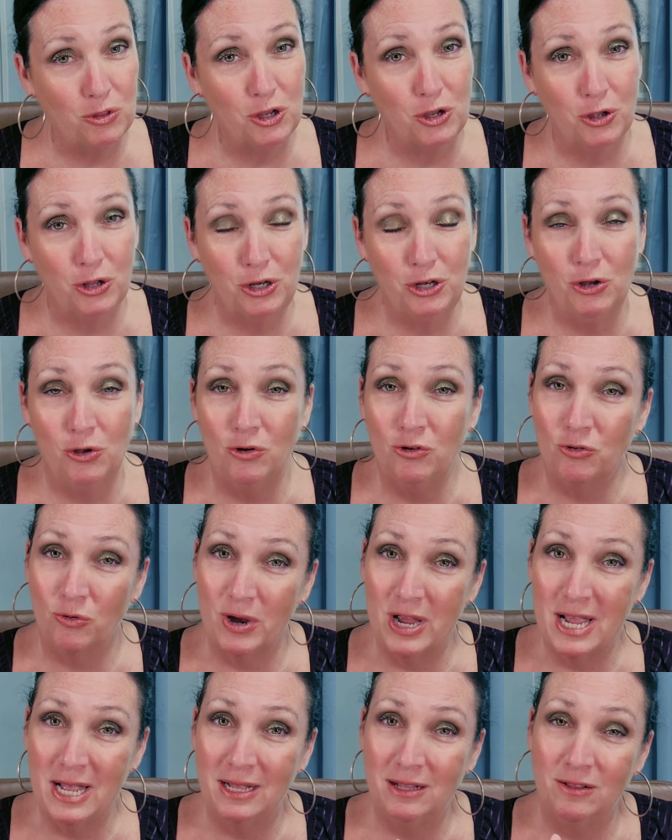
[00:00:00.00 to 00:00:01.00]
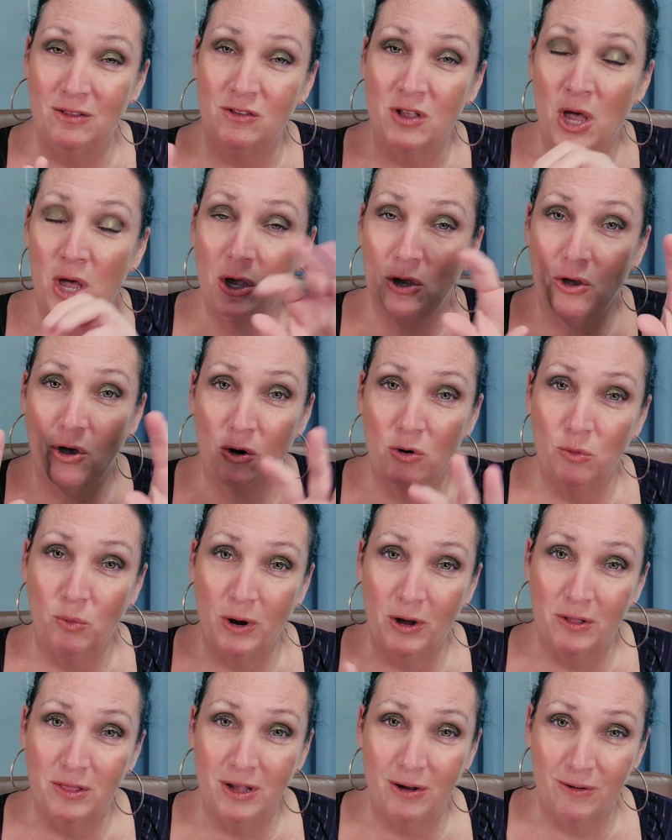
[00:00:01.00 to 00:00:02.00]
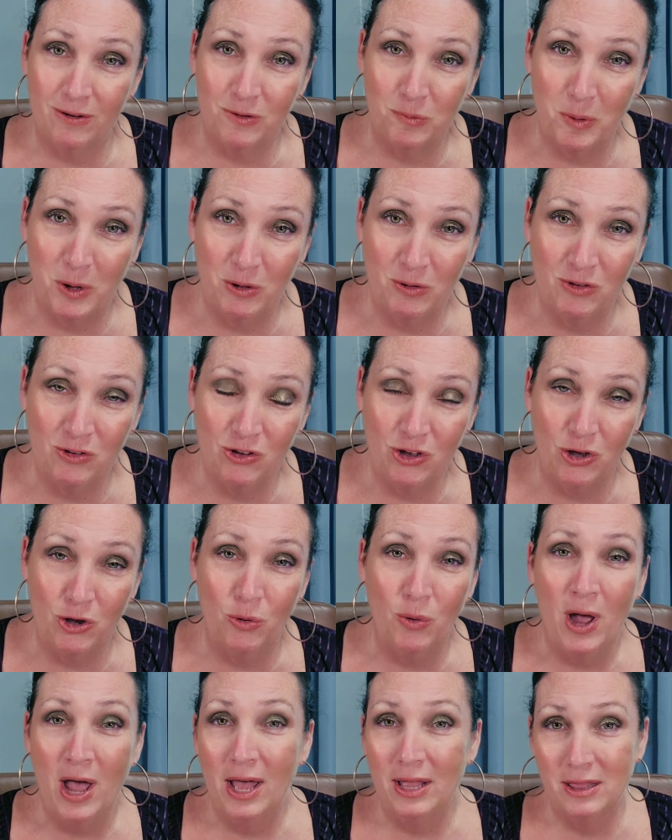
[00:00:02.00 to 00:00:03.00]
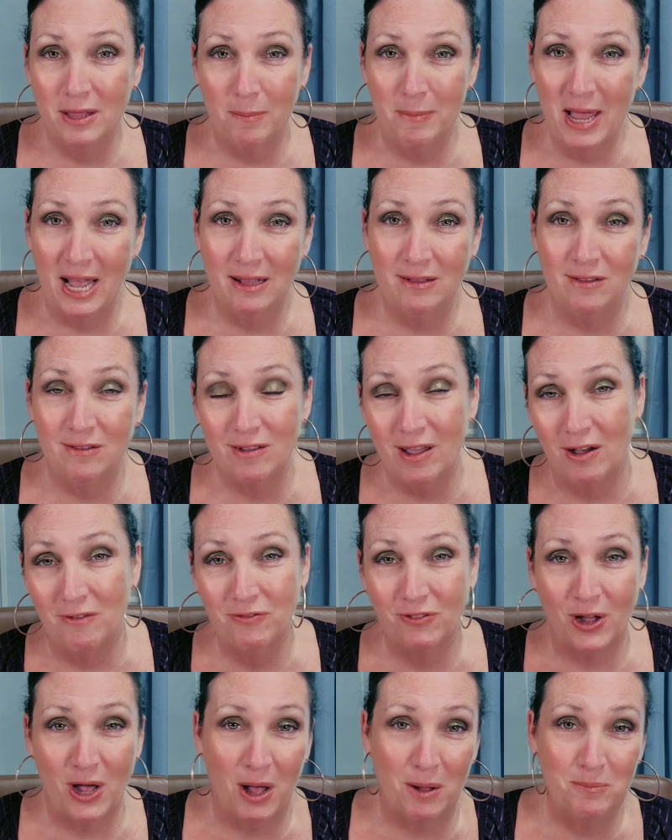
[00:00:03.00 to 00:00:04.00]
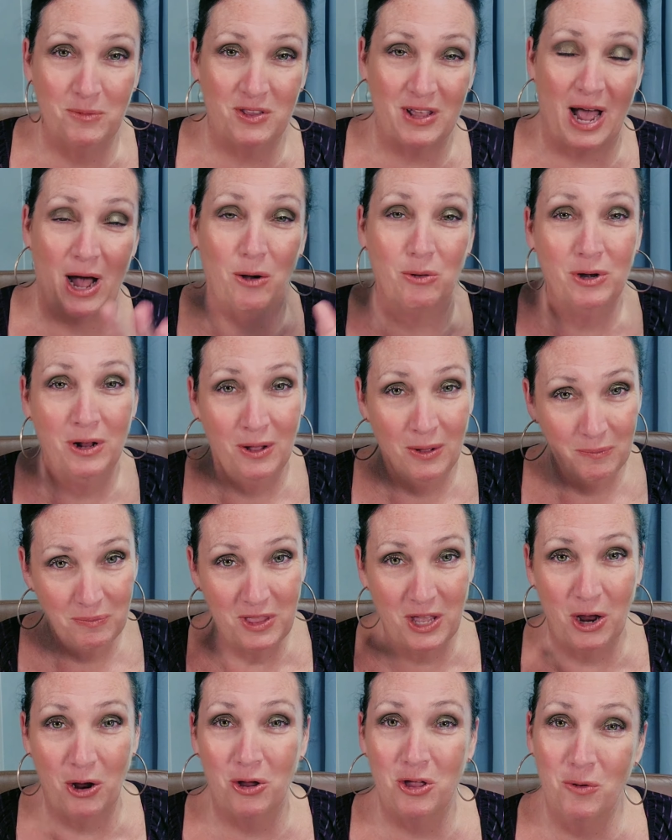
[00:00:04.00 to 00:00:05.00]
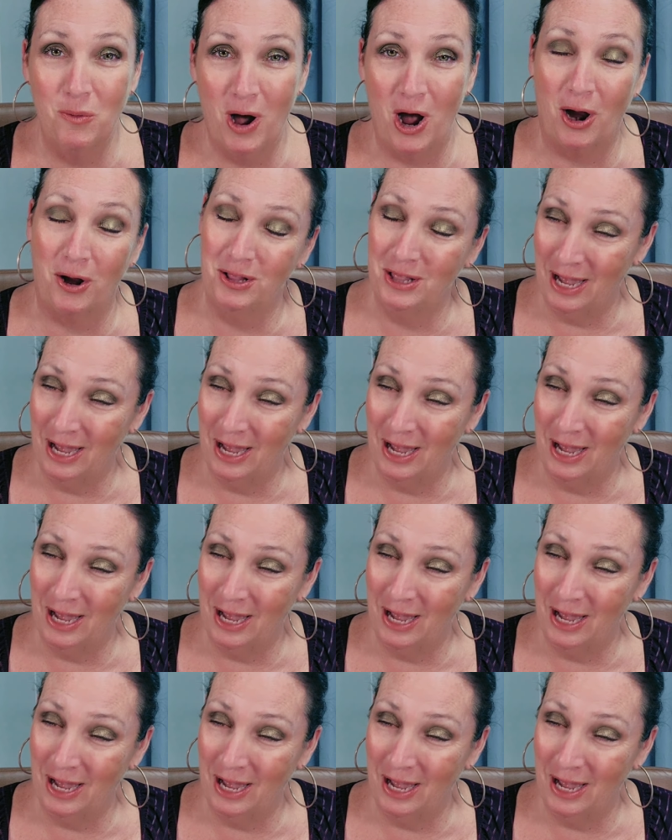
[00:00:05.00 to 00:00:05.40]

The good nutrients go to where they're supposed to, the bad stuff comes out there you are.